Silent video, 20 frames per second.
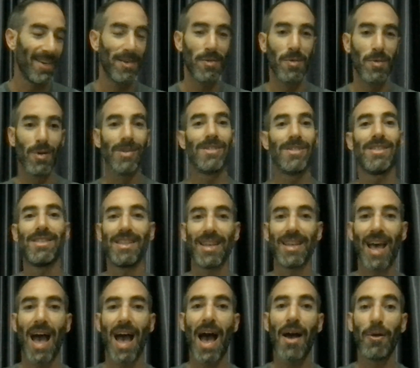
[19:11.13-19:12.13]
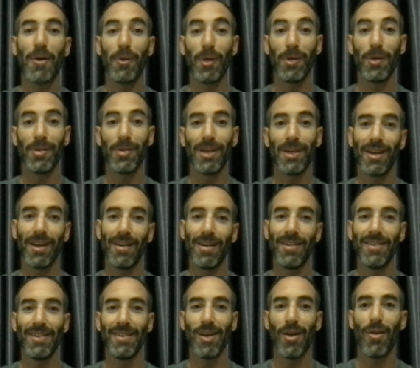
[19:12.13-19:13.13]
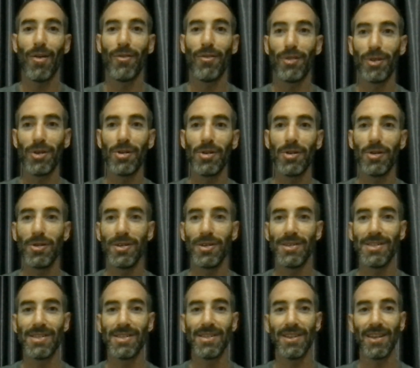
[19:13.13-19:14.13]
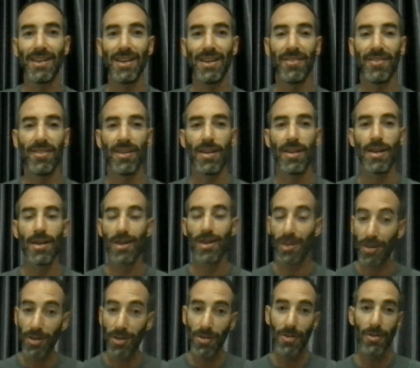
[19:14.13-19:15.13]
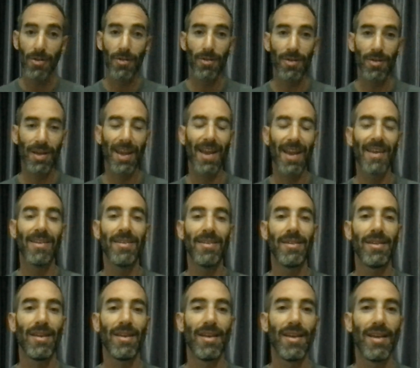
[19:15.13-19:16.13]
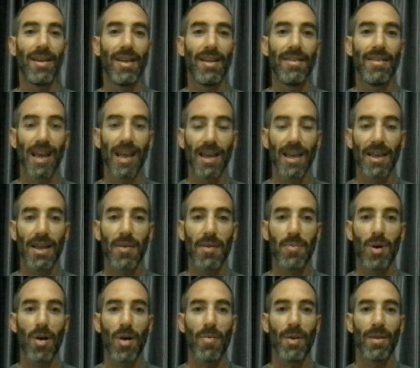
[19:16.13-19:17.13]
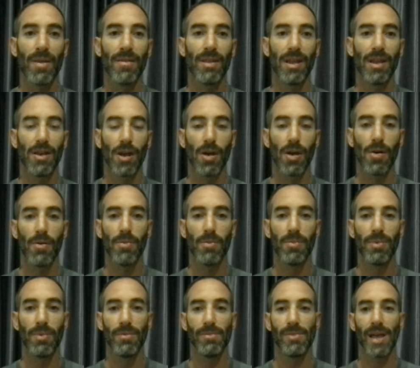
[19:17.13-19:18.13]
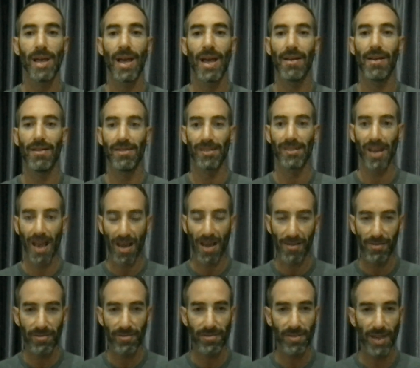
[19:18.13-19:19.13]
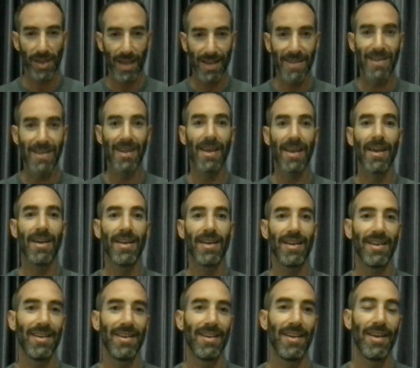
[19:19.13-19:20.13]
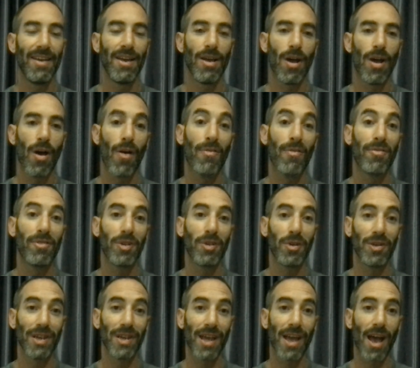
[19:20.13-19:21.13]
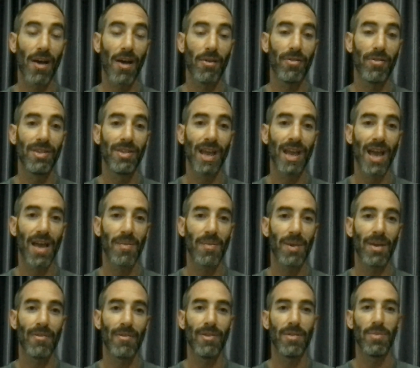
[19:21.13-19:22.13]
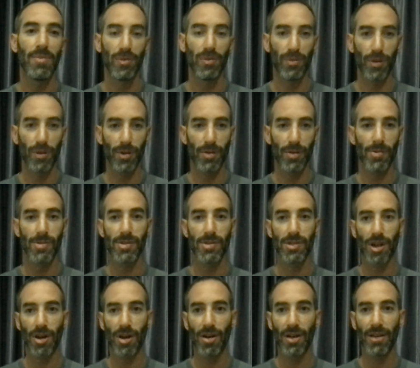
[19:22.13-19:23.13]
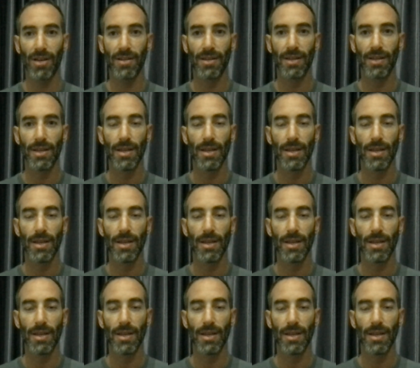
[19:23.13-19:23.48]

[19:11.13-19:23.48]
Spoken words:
what I wrote here of your New Year's Eve. You can take a moment and know and have a day of your day out of time, even before you started,